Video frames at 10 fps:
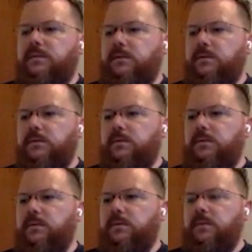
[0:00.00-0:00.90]
So
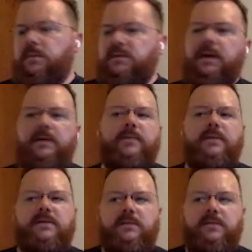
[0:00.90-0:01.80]
starting
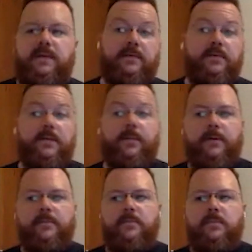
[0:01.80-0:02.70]
from the
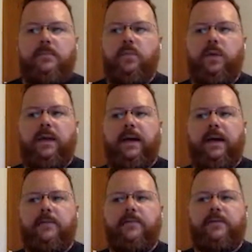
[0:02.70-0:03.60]
bottom, we
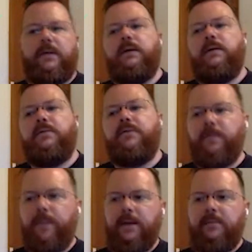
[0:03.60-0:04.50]
have
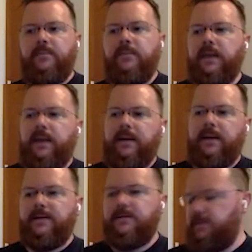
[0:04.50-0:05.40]
func main. It
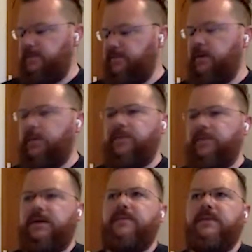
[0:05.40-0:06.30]
allocates a variable of
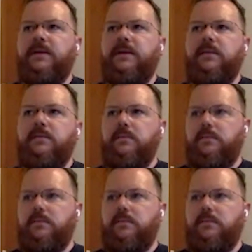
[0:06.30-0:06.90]
type t,